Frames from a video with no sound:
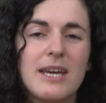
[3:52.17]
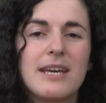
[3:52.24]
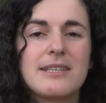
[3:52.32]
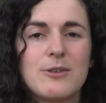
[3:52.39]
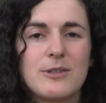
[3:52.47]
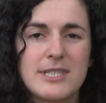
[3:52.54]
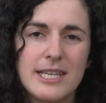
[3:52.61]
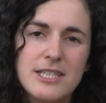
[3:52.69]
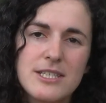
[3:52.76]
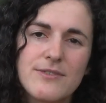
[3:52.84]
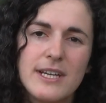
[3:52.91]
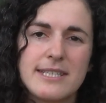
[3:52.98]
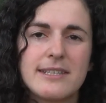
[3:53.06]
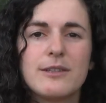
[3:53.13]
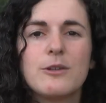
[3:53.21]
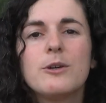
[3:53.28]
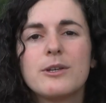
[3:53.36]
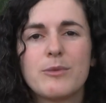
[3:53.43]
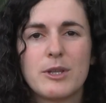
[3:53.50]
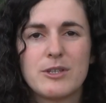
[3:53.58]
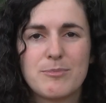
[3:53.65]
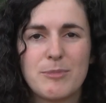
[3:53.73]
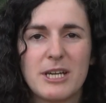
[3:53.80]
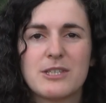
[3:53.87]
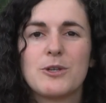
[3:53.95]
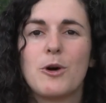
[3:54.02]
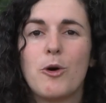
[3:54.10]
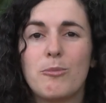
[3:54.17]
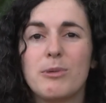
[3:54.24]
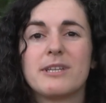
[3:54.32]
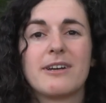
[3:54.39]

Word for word: So it satisfies gluing with respect to open